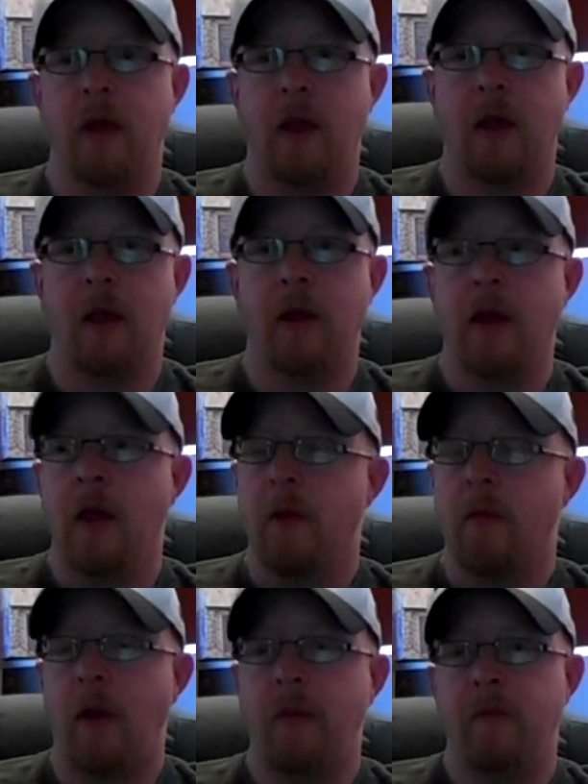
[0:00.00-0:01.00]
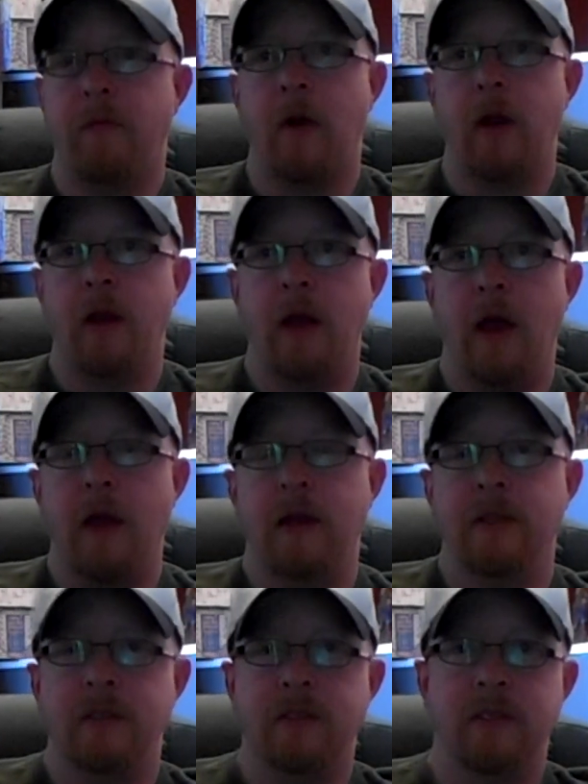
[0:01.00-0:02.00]
and probably Friday night
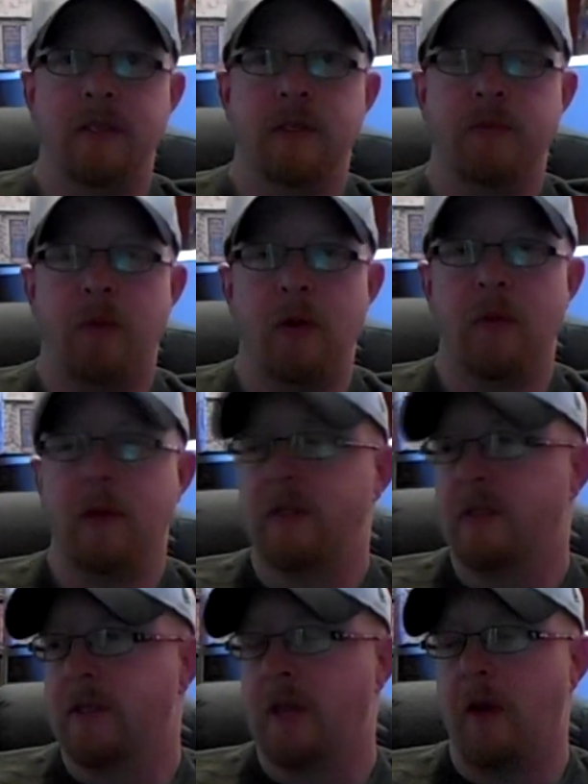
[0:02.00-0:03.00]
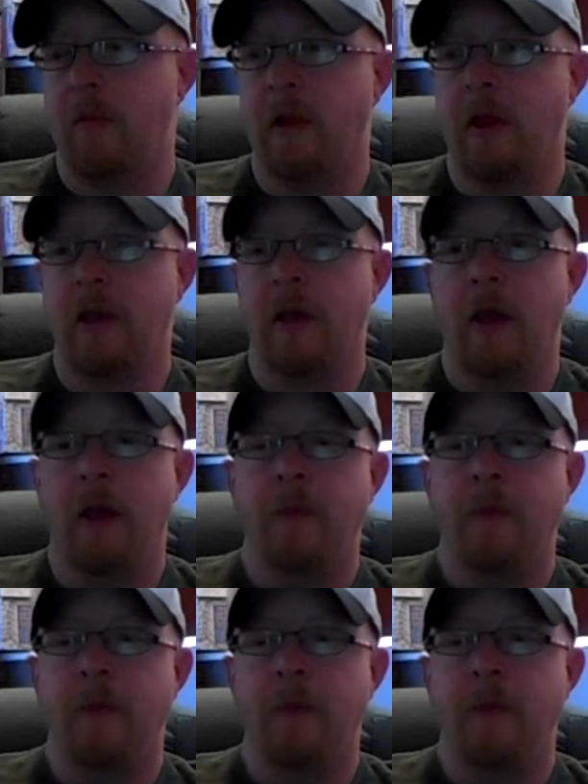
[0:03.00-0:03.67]
is just pretty much just gonna be like